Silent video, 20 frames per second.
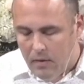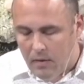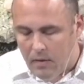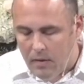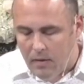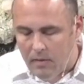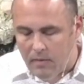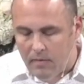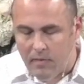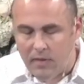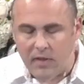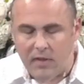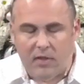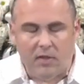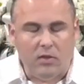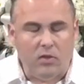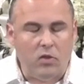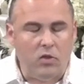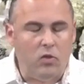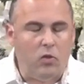Uh,
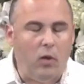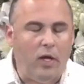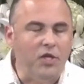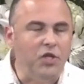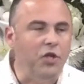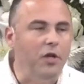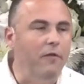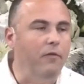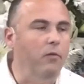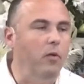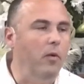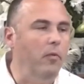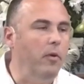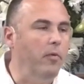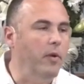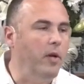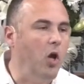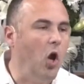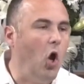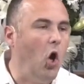this question of what we
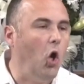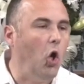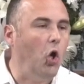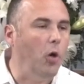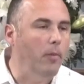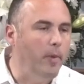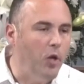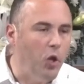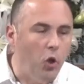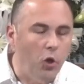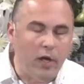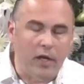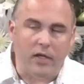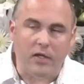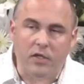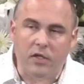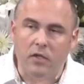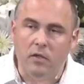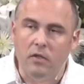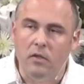would call
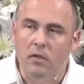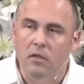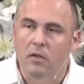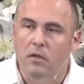hermeneutics,